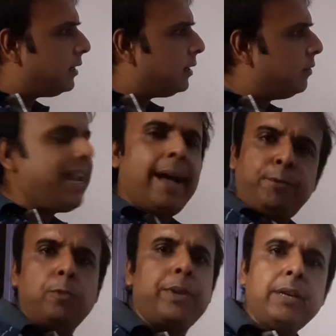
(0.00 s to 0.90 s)
we have
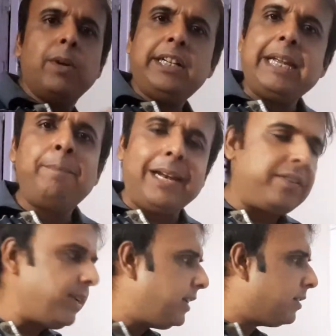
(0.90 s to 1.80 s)
to bring one template,
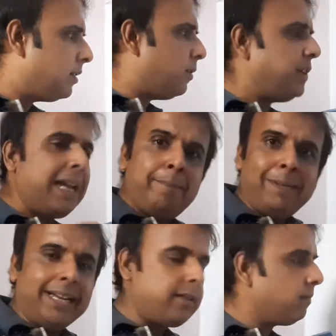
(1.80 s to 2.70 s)
right?
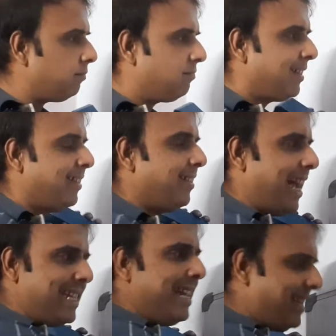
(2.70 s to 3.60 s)
Template.
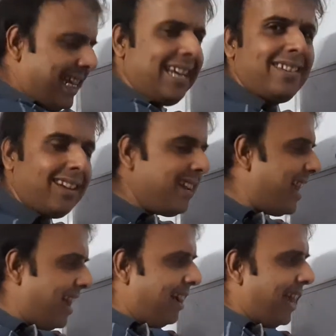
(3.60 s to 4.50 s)
As I said
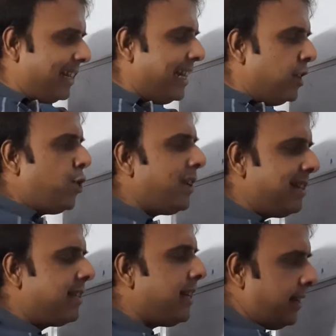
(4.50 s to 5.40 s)
at the initial
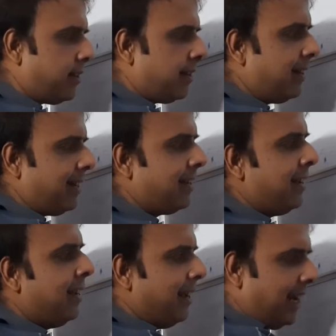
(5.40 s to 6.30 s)
stage that
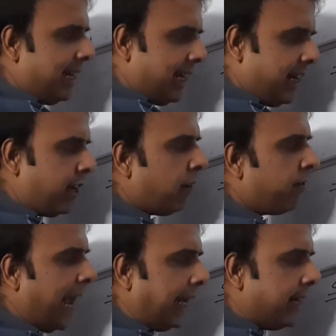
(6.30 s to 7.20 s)
in the year of
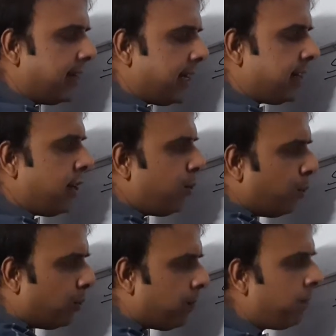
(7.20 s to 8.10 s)

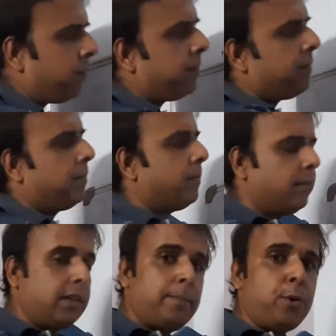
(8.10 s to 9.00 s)
1962,
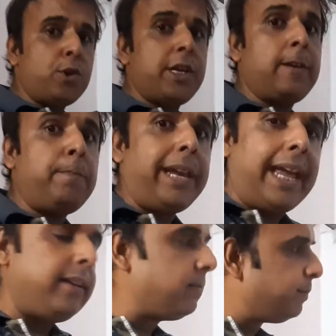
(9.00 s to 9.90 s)
the project began.